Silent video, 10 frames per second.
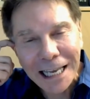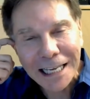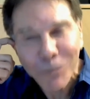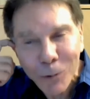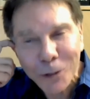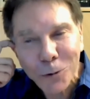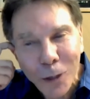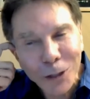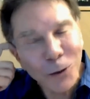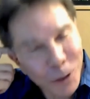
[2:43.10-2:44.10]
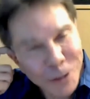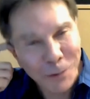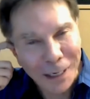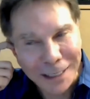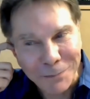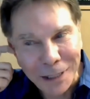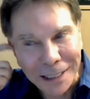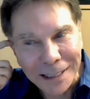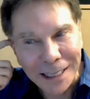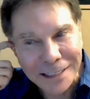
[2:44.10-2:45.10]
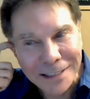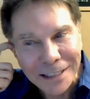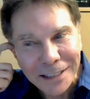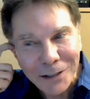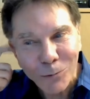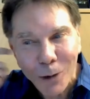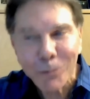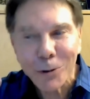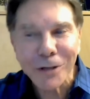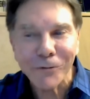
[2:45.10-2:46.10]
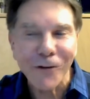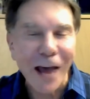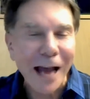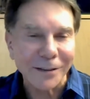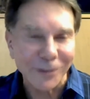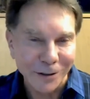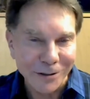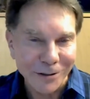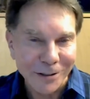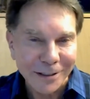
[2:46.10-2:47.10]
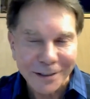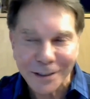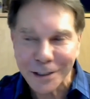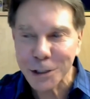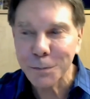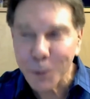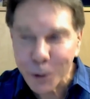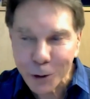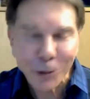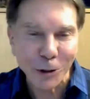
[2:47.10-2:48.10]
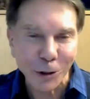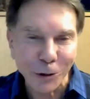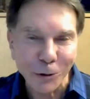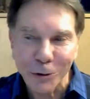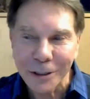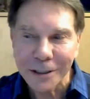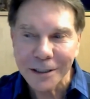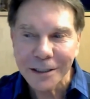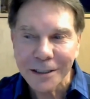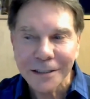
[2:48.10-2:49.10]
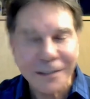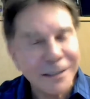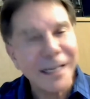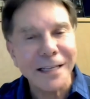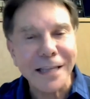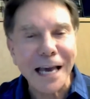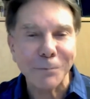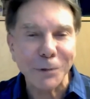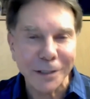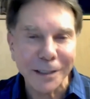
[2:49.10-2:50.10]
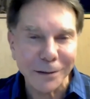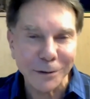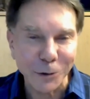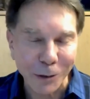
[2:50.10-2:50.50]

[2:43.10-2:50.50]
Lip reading: And I wonder what yours might be. That is, what were the factors that spurred you to take that particular